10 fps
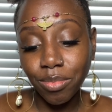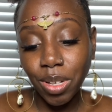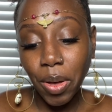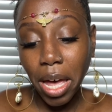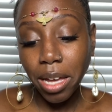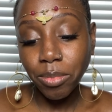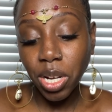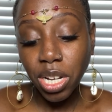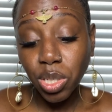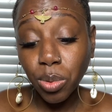Okay? Your
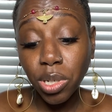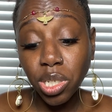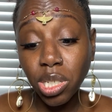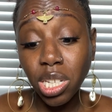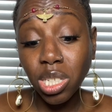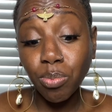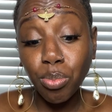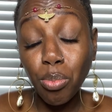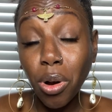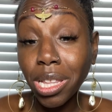intuition is
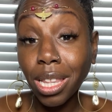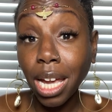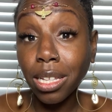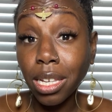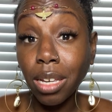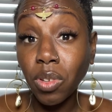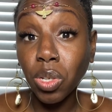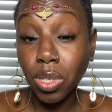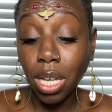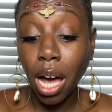more than likely giving
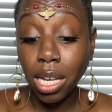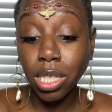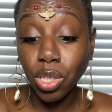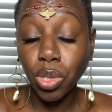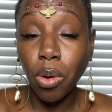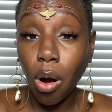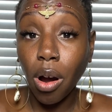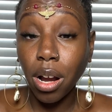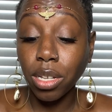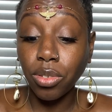you signs that you
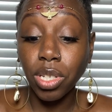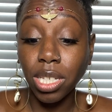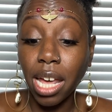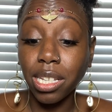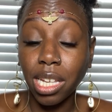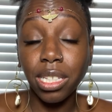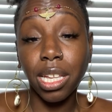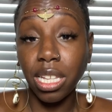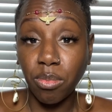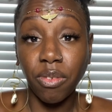are. You just got to take that leap of